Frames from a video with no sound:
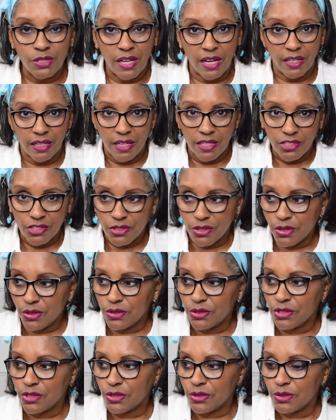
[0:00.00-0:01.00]
like I
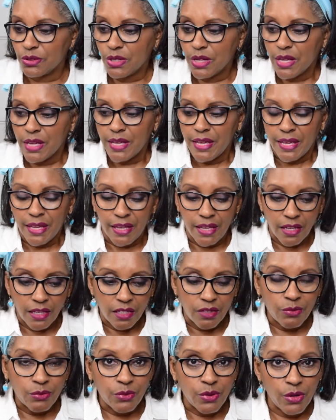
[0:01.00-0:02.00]
showed you, it
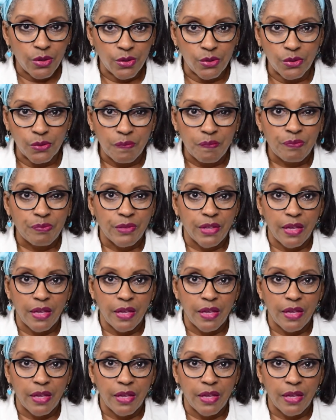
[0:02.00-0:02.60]
can roll.